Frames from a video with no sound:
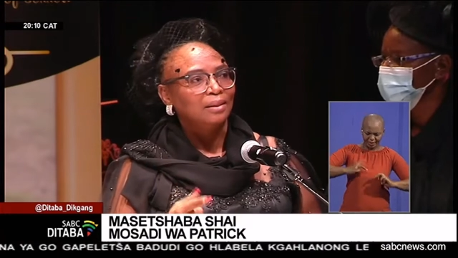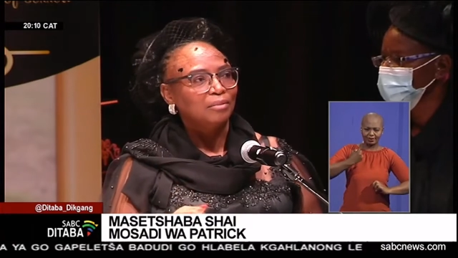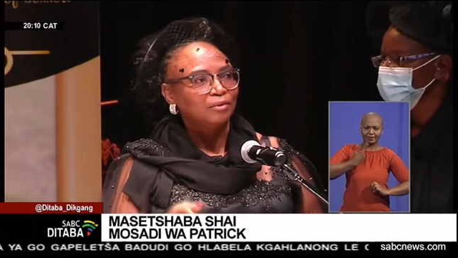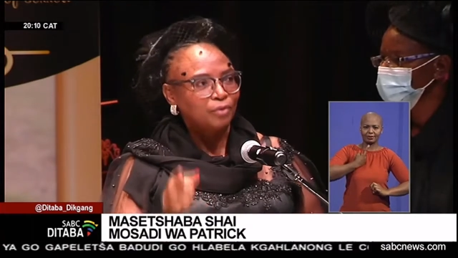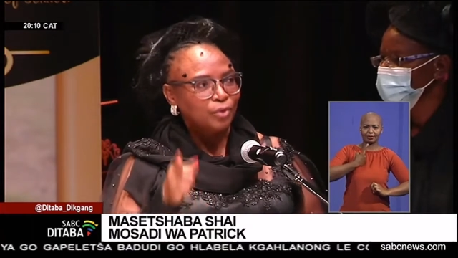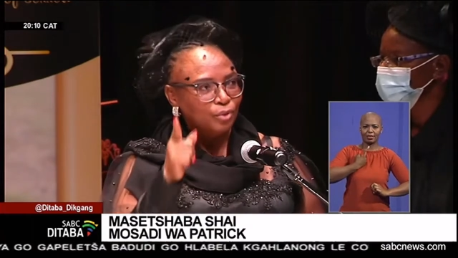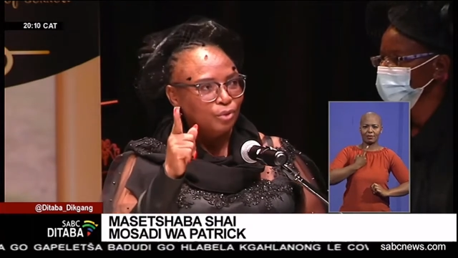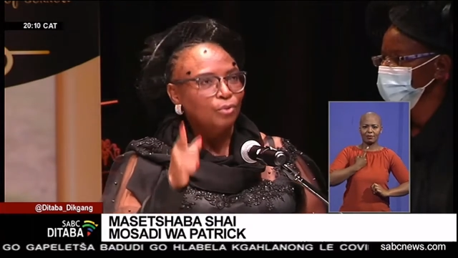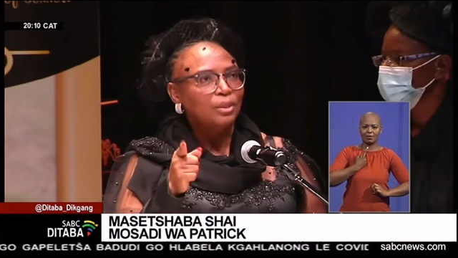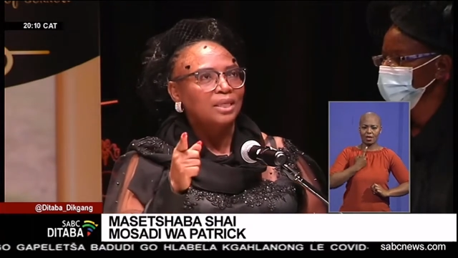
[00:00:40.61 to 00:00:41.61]
before you
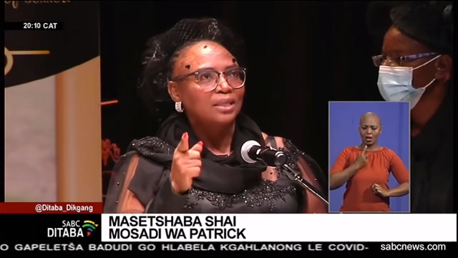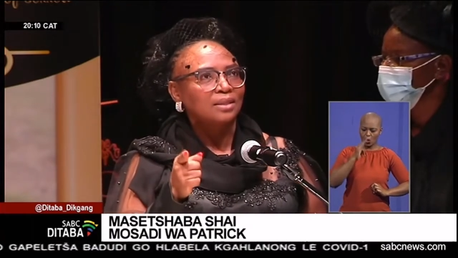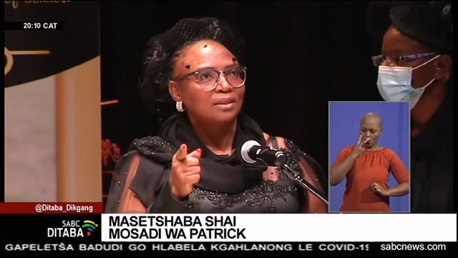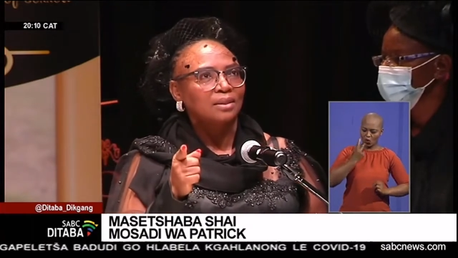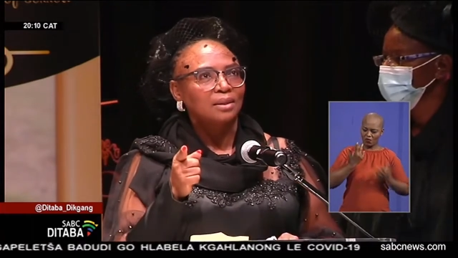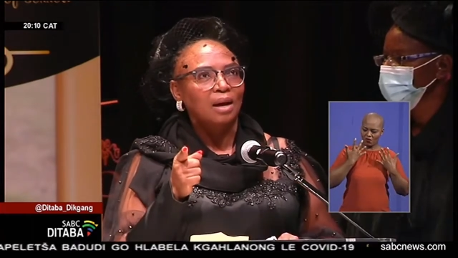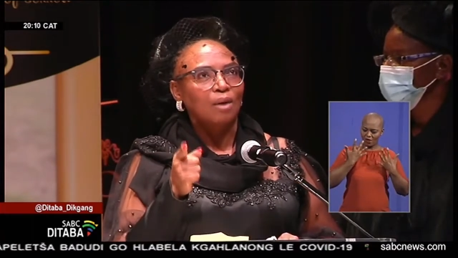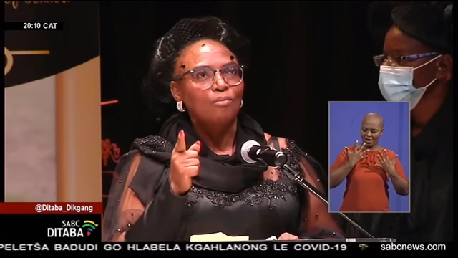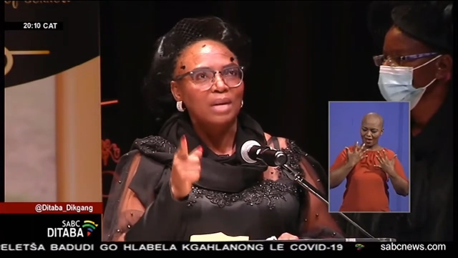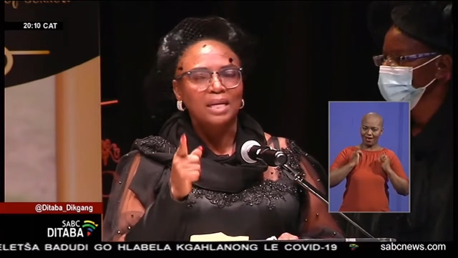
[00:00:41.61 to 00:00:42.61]
do this. How
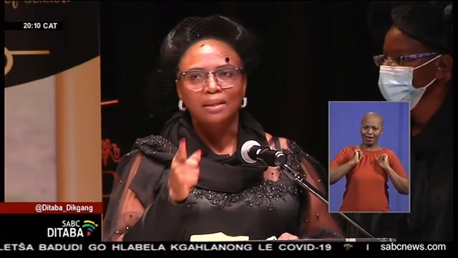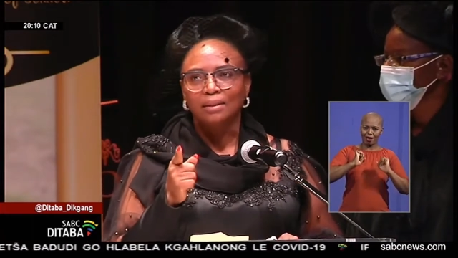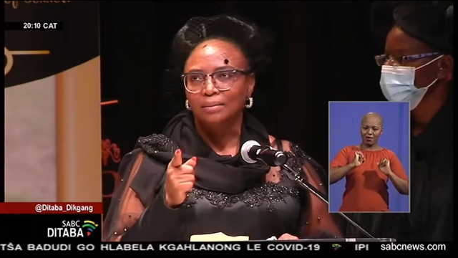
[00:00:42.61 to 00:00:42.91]
many?